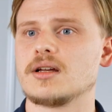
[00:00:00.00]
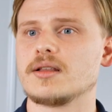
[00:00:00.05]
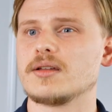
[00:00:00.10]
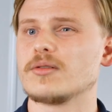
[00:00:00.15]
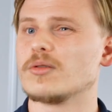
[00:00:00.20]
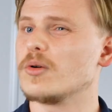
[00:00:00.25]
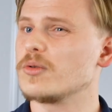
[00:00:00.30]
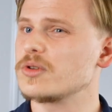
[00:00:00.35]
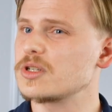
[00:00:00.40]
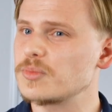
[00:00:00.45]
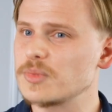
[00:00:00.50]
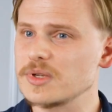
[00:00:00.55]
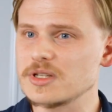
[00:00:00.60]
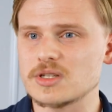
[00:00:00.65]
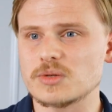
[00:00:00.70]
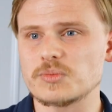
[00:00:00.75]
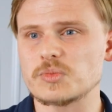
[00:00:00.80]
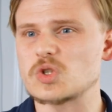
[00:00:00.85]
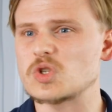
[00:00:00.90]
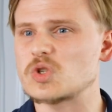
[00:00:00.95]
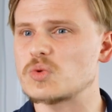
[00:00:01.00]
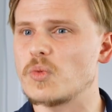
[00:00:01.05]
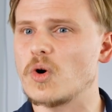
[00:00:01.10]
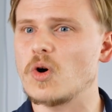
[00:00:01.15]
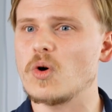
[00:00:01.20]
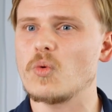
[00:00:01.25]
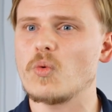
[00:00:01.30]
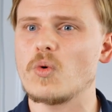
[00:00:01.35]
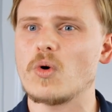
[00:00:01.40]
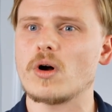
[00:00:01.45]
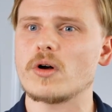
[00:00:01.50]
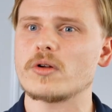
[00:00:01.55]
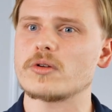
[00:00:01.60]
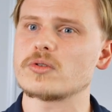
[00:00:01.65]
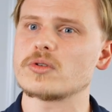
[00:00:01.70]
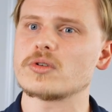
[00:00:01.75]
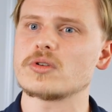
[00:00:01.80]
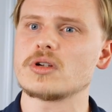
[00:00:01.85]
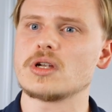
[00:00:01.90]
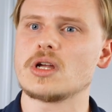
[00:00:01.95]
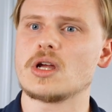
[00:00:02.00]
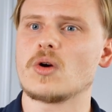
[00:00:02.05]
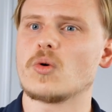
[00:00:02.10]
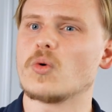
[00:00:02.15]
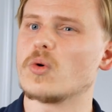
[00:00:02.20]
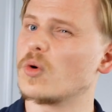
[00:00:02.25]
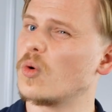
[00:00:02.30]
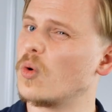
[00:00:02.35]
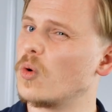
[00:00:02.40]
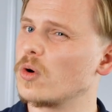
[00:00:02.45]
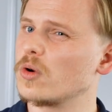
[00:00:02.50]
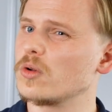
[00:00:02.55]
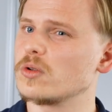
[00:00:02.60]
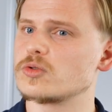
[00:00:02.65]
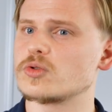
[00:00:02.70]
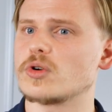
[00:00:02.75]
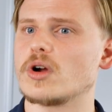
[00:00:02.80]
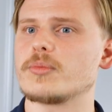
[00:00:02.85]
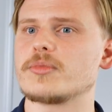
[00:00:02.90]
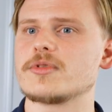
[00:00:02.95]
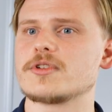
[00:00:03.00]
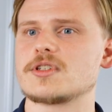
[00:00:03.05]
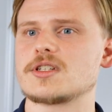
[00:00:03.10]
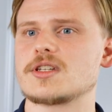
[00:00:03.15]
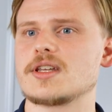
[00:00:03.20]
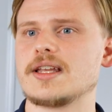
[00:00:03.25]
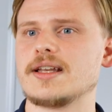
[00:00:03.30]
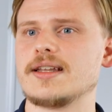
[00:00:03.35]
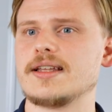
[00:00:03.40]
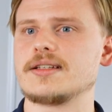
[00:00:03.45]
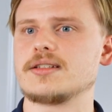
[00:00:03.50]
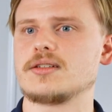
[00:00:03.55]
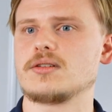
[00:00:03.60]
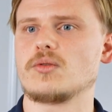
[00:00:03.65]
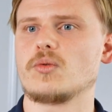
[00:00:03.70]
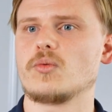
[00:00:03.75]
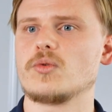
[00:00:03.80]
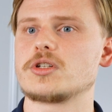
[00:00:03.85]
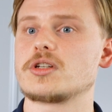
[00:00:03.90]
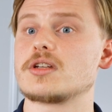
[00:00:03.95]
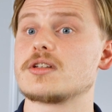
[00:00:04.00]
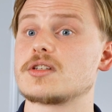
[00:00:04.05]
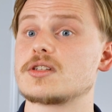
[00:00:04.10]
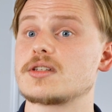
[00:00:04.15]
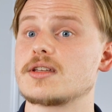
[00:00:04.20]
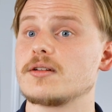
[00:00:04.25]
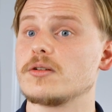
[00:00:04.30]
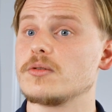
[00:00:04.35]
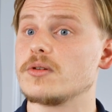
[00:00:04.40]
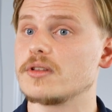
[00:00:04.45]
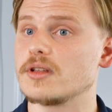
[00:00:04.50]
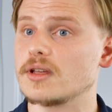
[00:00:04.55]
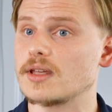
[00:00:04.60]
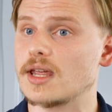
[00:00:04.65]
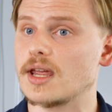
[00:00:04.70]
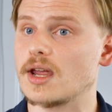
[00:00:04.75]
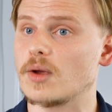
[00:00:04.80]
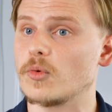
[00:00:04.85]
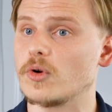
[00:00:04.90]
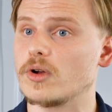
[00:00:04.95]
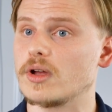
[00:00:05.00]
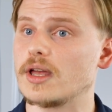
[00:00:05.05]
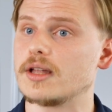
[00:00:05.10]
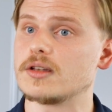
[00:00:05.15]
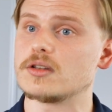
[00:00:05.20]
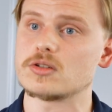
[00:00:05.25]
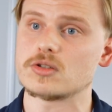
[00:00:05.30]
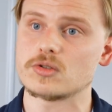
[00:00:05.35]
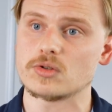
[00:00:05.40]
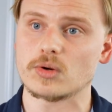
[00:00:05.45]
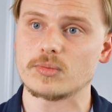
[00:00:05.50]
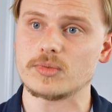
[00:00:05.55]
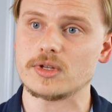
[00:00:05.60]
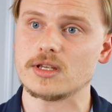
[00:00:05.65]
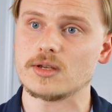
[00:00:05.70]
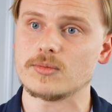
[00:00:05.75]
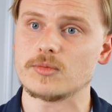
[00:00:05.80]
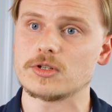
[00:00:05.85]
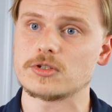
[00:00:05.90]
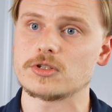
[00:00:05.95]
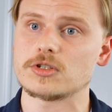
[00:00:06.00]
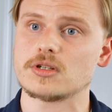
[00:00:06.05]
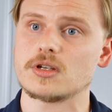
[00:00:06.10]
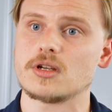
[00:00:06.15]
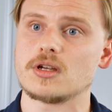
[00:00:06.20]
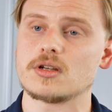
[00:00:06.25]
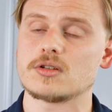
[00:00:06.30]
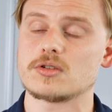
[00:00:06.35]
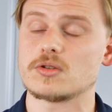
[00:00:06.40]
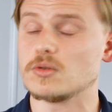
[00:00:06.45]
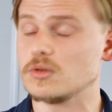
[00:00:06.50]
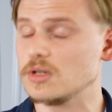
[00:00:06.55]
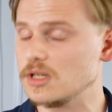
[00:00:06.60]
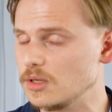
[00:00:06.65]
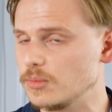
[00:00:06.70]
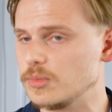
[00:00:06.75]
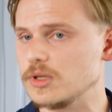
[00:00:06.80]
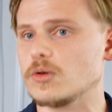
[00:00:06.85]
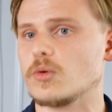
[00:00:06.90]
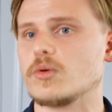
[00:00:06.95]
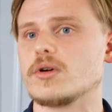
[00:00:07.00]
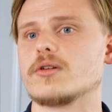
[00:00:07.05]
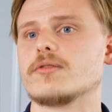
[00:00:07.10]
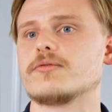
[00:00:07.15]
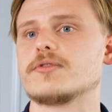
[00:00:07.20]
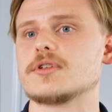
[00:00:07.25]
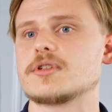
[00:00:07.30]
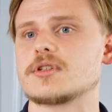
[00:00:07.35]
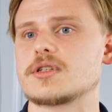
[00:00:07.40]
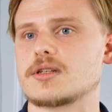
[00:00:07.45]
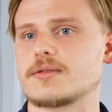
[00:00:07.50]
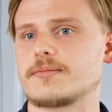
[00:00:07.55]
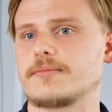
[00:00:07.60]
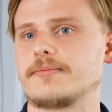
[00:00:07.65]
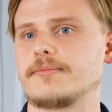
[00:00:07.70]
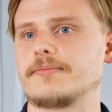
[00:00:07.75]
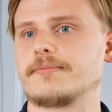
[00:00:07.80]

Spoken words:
There will always be some small water or oil droplets in it, which can settle on the camera and disturb the image, so you need to be aware of this.